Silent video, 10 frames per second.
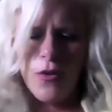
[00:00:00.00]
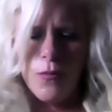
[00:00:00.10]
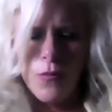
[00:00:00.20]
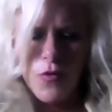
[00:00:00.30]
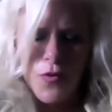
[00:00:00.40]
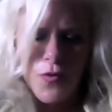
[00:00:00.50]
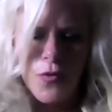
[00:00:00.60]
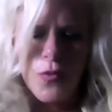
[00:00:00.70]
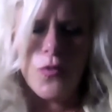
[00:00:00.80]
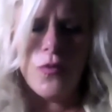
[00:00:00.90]
move
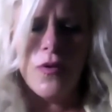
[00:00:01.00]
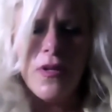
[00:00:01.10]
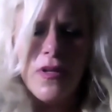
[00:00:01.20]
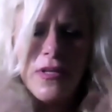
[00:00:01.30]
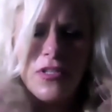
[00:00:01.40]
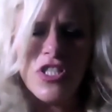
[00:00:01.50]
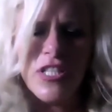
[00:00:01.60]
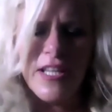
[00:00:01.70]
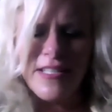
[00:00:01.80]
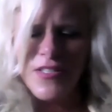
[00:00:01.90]
through your
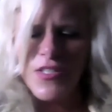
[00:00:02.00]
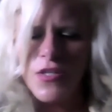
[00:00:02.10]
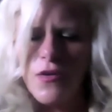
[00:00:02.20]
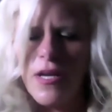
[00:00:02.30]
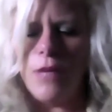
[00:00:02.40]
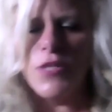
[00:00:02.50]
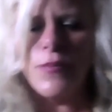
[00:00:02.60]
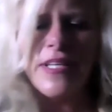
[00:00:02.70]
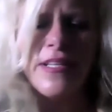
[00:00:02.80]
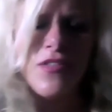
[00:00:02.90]
chest, your
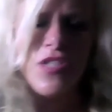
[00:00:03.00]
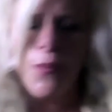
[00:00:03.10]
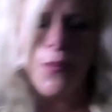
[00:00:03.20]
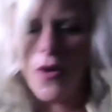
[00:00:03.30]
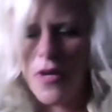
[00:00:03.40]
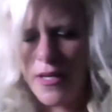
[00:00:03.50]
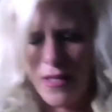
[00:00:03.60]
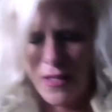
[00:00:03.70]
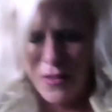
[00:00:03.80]
abdomen, your spine,